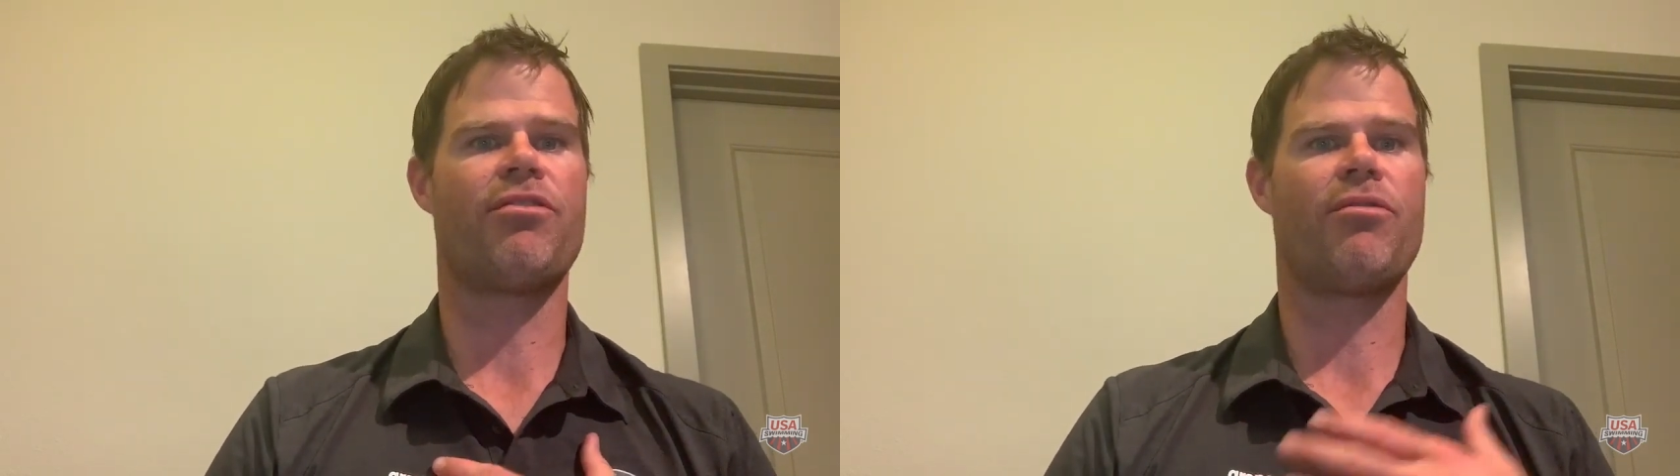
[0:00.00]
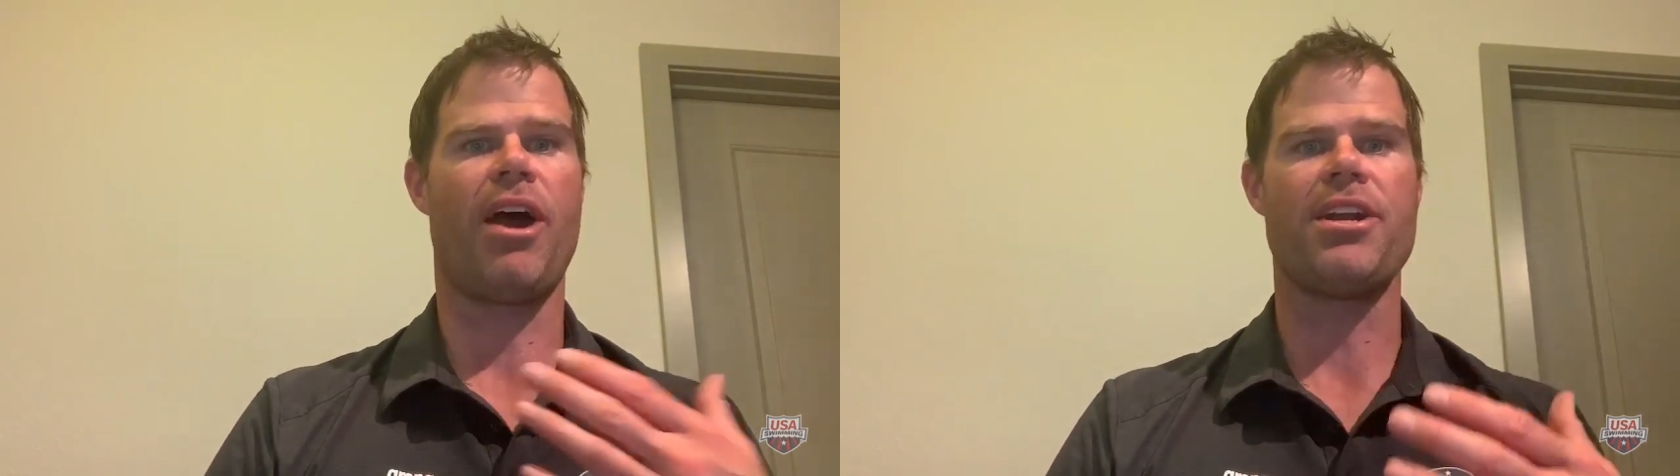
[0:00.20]

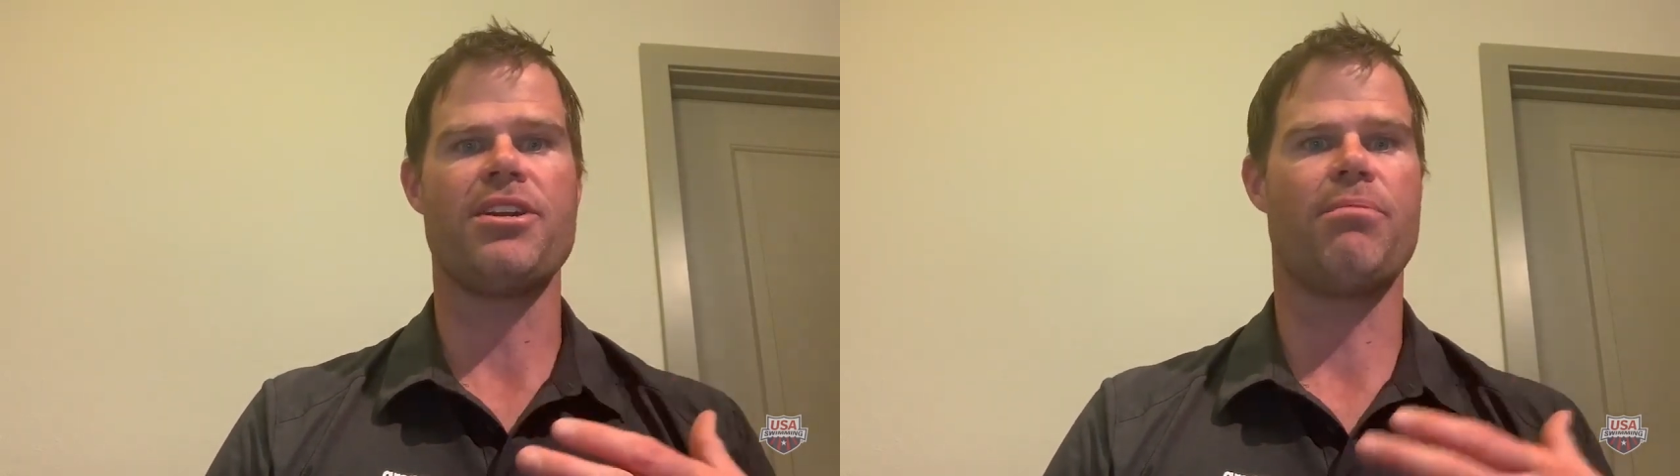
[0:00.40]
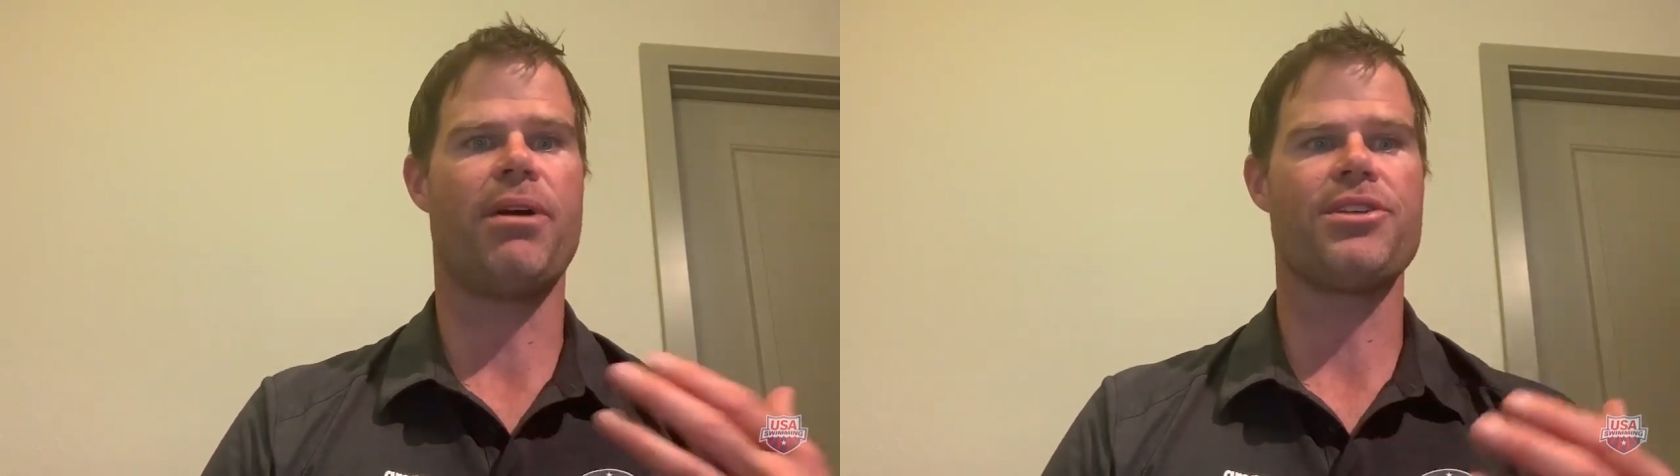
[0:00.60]
for
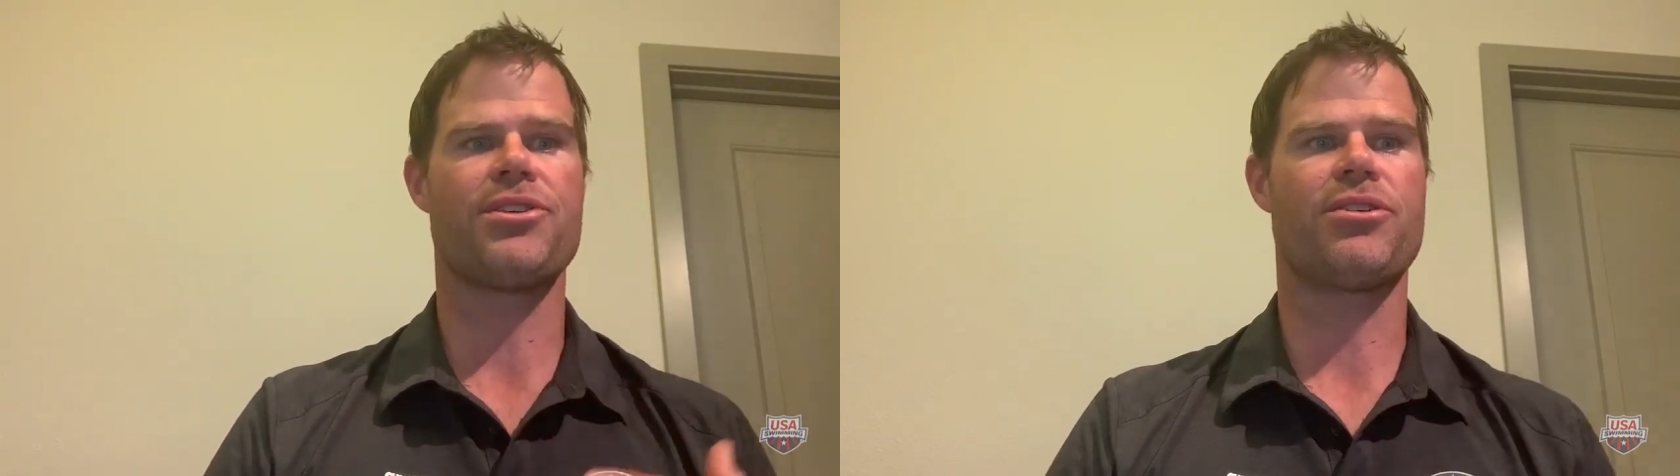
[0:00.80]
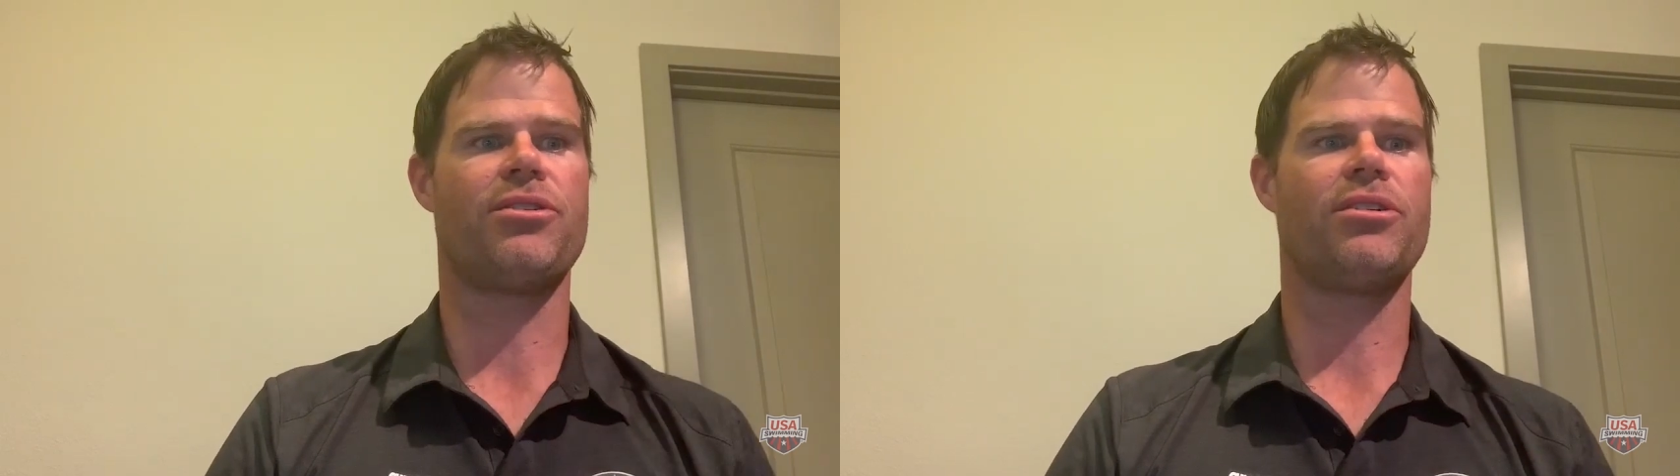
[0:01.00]
riding your
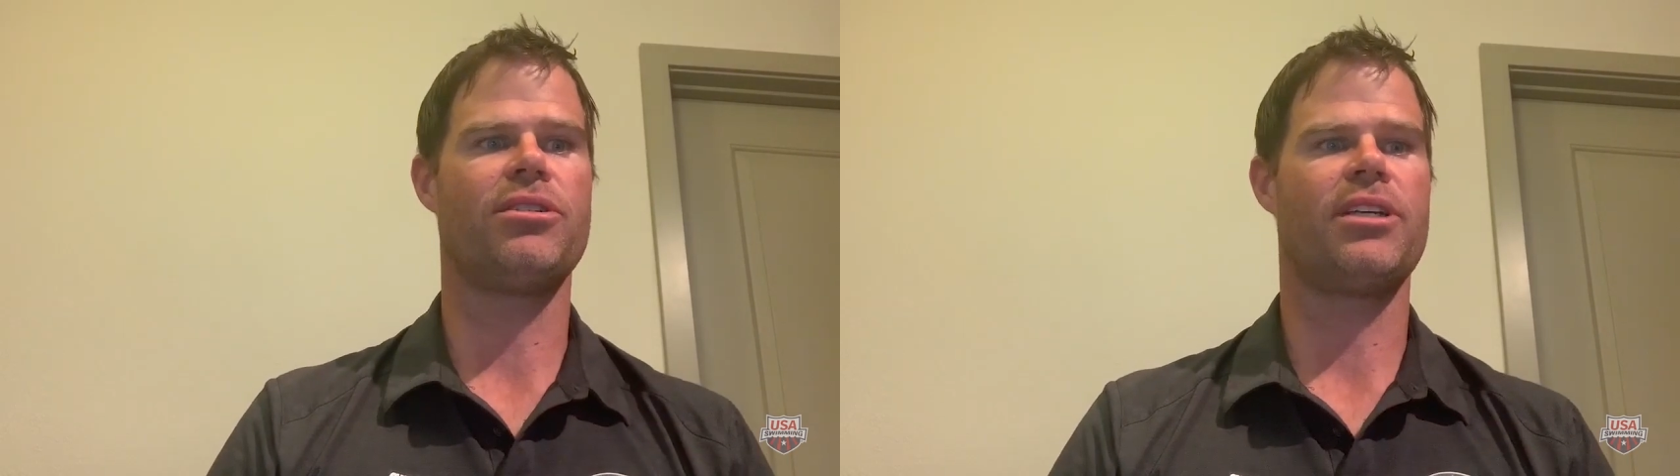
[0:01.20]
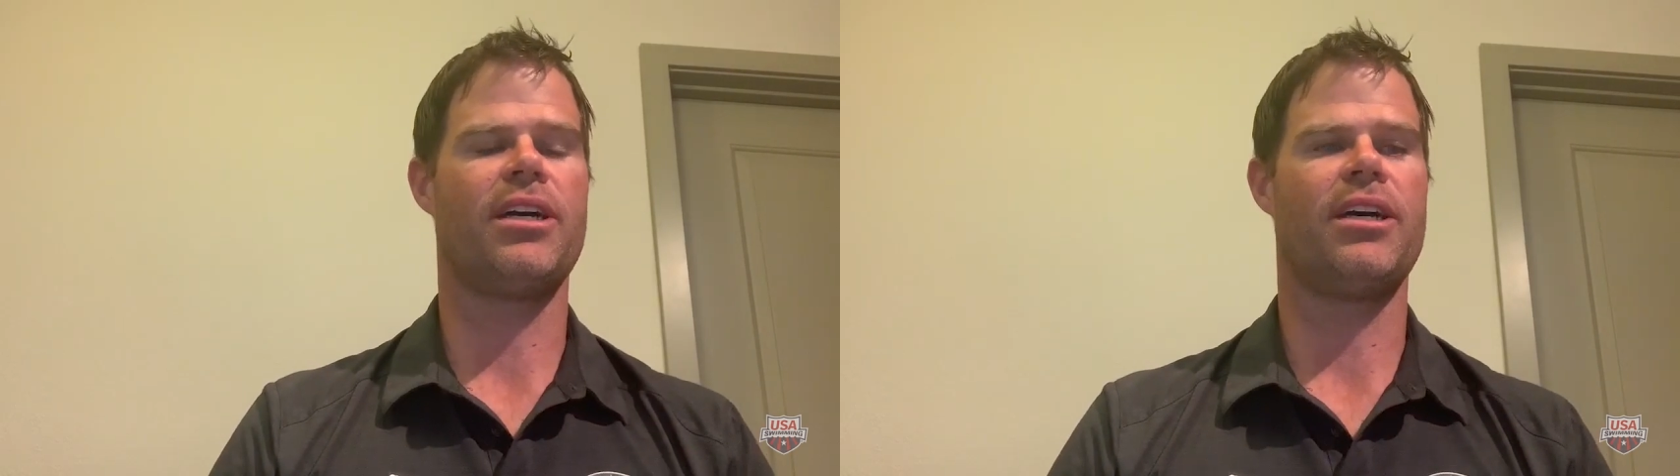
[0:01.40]

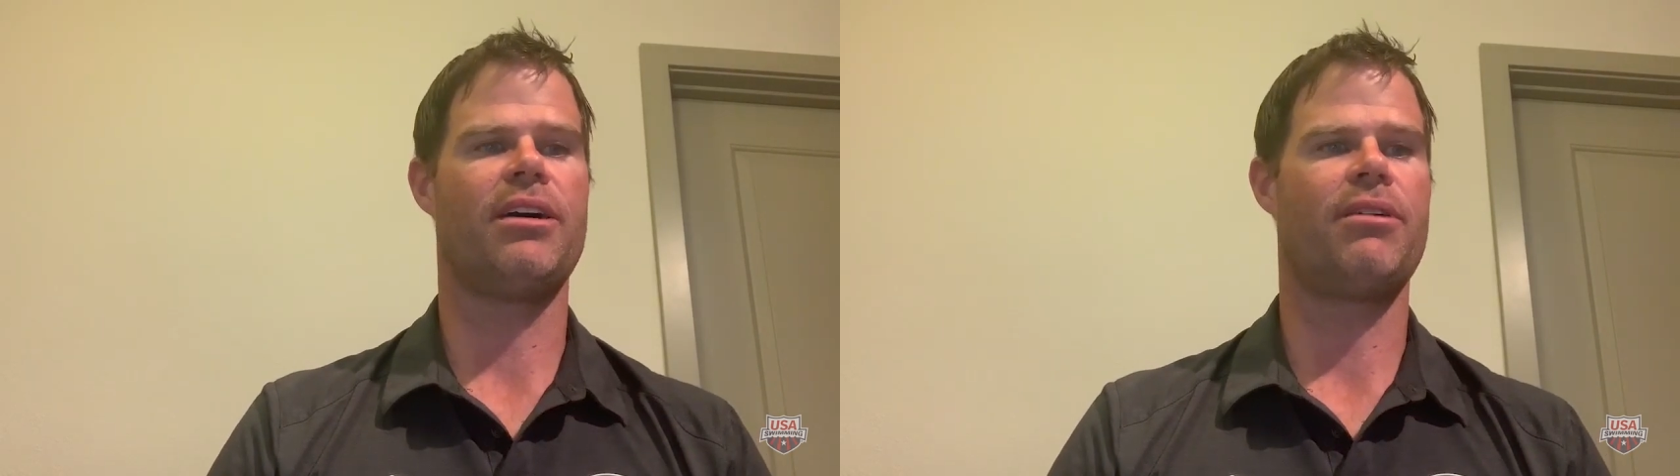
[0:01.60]
bicycle uh,